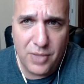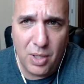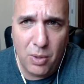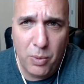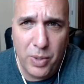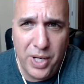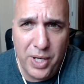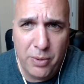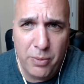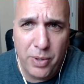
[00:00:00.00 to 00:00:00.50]

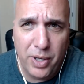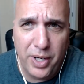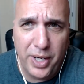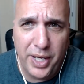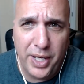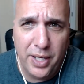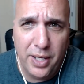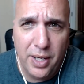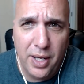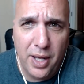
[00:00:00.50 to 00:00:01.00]
we didn't
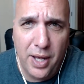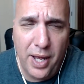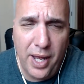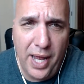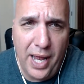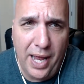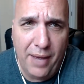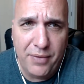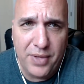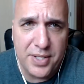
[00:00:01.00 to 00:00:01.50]
really
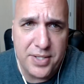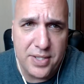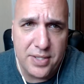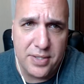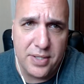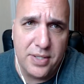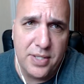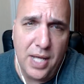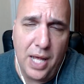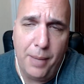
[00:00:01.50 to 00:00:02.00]
have this as
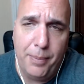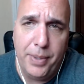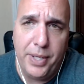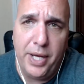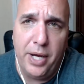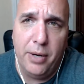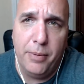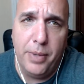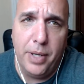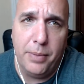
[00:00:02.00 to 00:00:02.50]
a topic
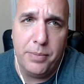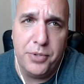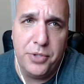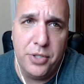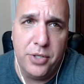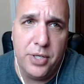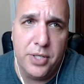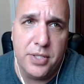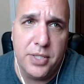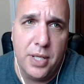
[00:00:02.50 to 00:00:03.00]
here, but I'm
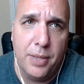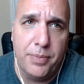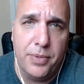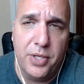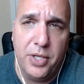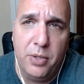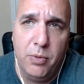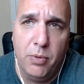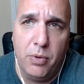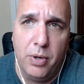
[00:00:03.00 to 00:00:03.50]
sure it's
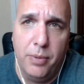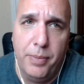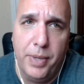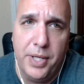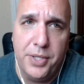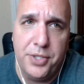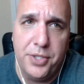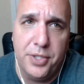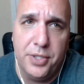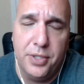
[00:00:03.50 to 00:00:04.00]
something you want to
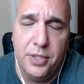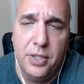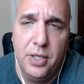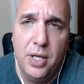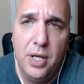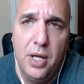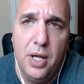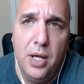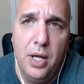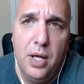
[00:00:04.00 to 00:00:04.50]
mention.
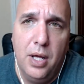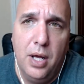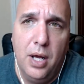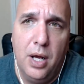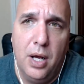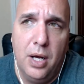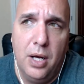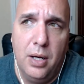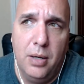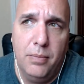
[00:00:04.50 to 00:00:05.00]

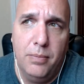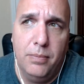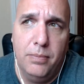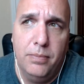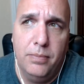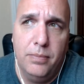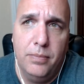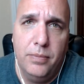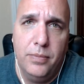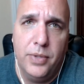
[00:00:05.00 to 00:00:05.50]

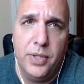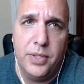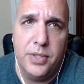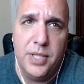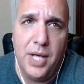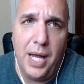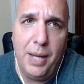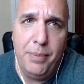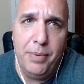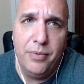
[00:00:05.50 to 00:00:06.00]
The
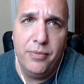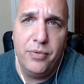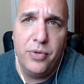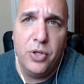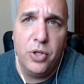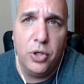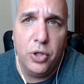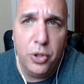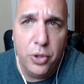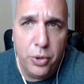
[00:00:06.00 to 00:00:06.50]
type of
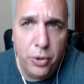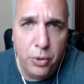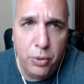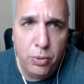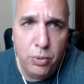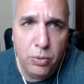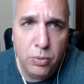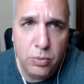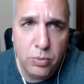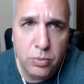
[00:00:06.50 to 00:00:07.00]

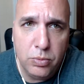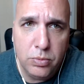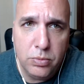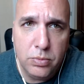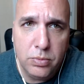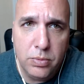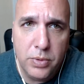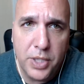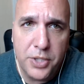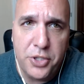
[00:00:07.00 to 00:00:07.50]
glue
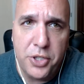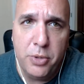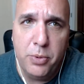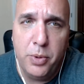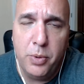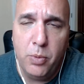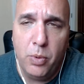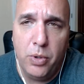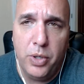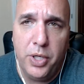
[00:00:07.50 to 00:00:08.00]
that you
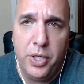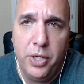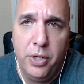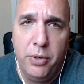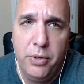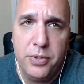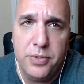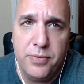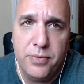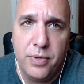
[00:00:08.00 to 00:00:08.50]
would want to
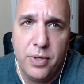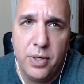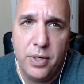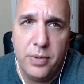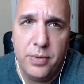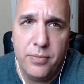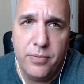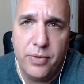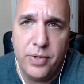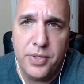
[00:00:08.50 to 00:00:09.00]
use
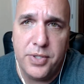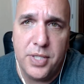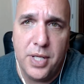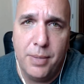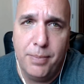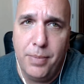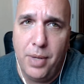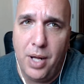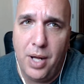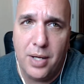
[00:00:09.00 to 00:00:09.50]
for a
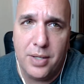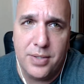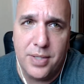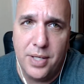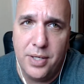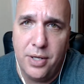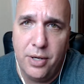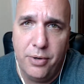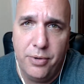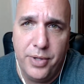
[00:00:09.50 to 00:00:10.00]
sub box. I
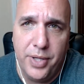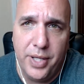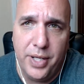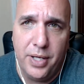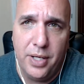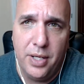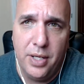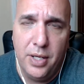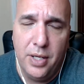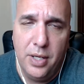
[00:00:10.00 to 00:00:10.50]
know
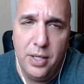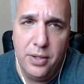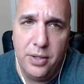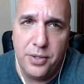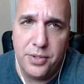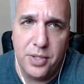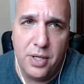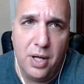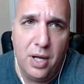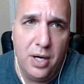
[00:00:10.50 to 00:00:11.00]
that
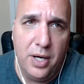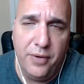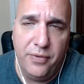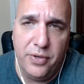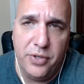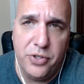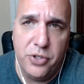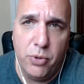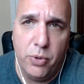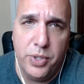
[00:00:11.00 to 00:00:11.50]
there's a lot of
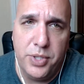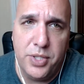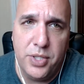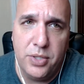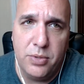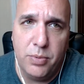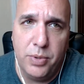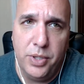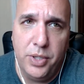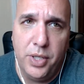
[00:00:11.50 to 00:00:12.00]
different
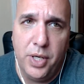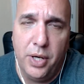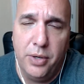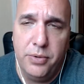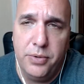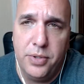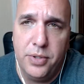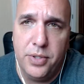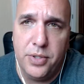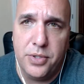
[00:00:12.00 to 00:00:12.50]
choices when you go
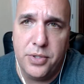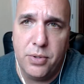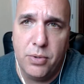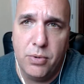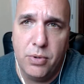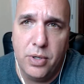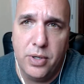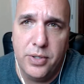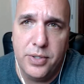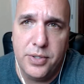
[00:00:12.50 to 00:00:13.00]
to the
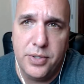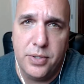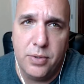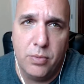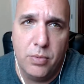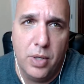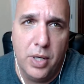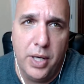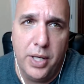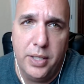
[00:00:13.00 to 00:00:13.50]
store as to
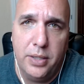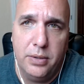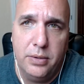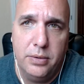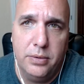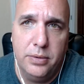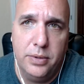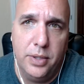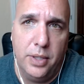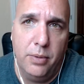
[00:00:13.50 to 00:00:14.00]
what
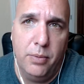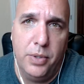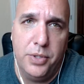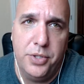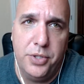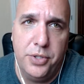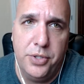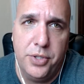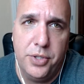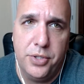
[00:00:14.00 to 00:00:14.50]

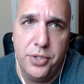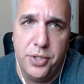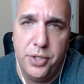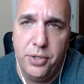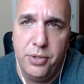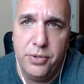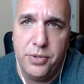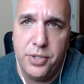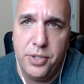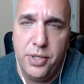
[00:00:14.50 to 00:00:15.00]
you should
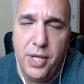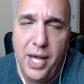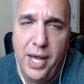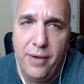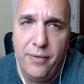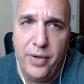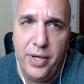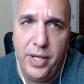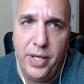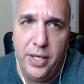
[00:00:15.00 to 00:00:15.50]
choose. Do you
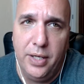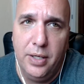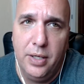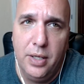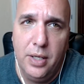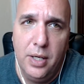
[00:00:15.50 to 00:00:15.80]
have any